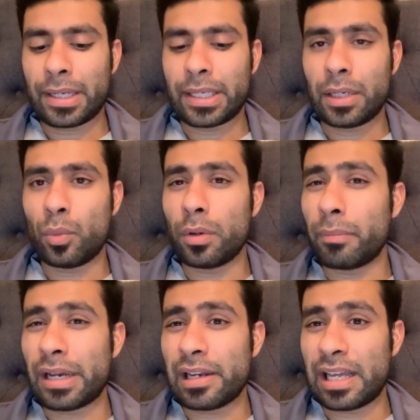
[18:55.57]
Pacquiao
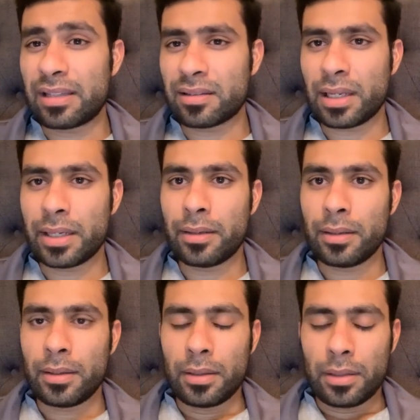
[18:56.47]
won by a landslide
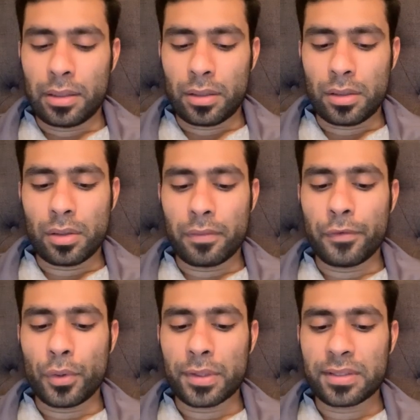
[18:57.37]
on a
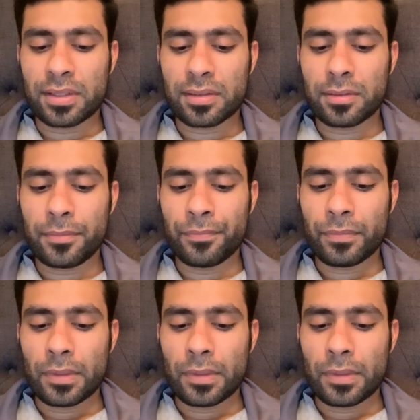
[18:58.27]
voting system.